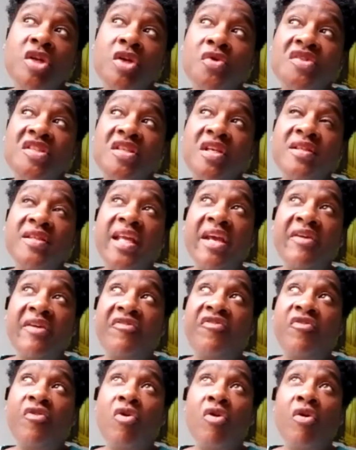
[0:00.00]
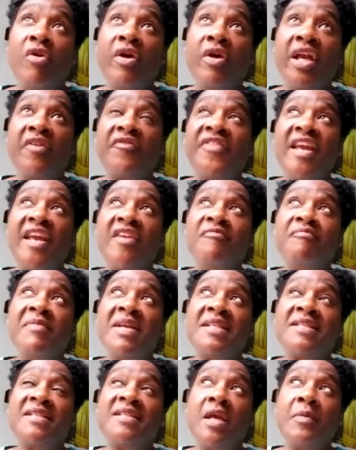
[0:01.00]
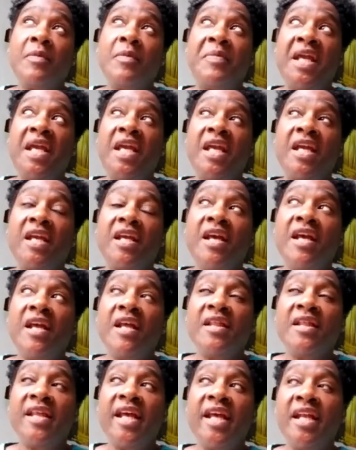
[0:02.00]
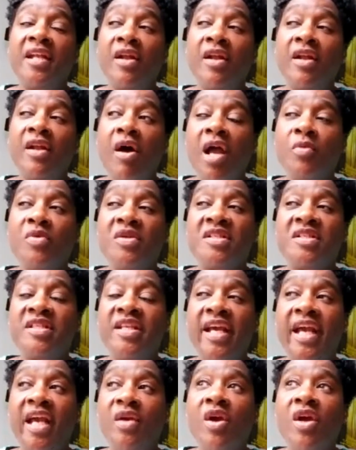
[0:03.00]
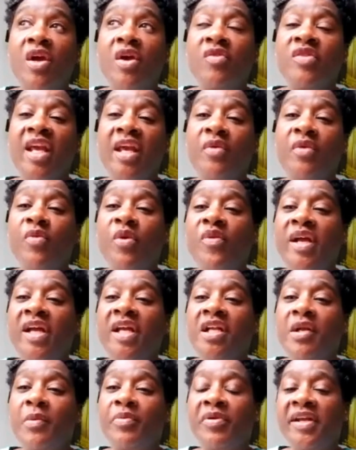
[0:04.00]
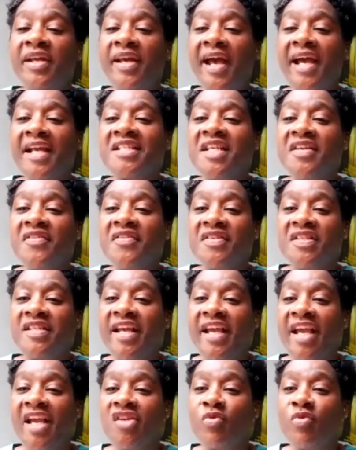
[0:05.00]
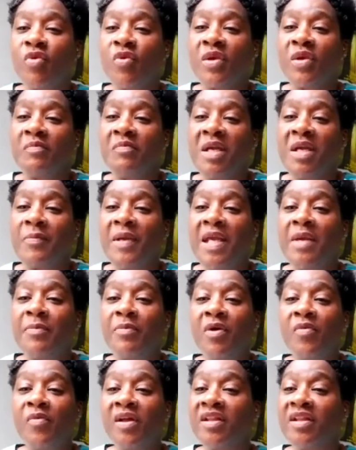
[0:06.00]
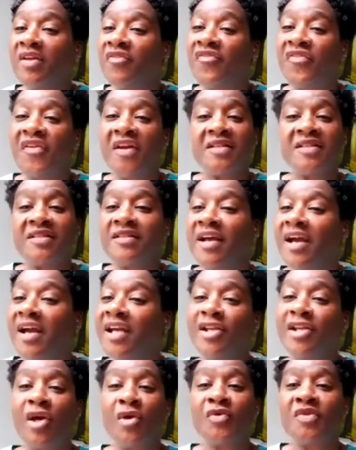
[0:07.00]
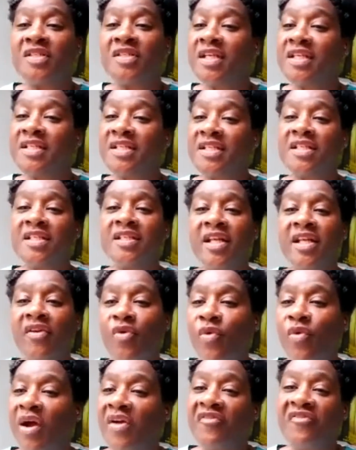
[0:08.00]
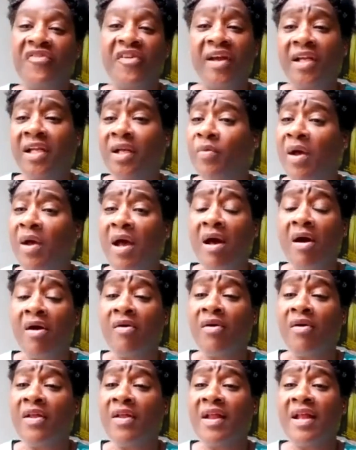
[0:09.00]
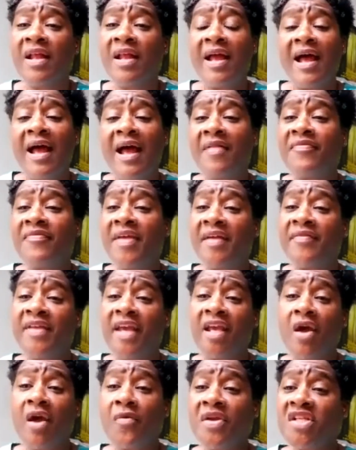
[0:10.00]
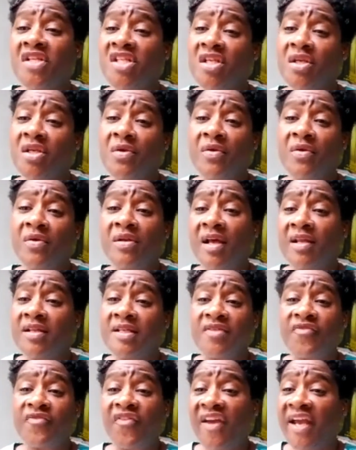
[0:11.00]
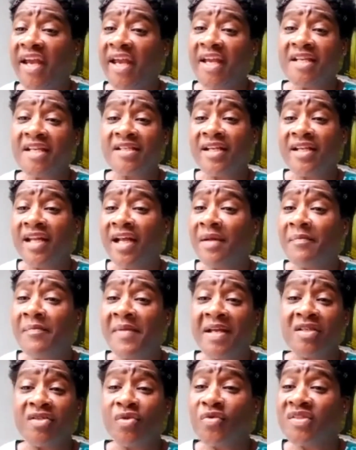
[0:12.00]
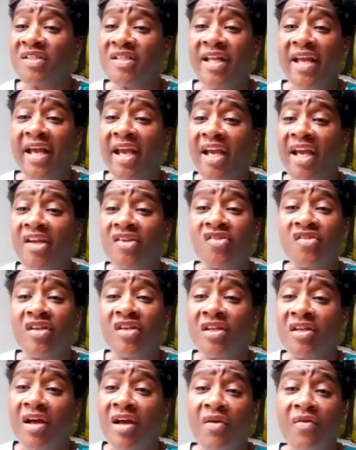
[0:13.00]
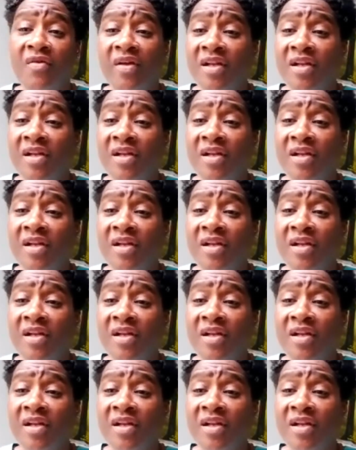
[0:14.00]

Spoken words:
do. So therefore, if they've missed their peak, then I would say they were in a preactive stage where we meet people with their first diagnosis and they're quite fairly well. And then they go into another phase, an elemental stage, you know,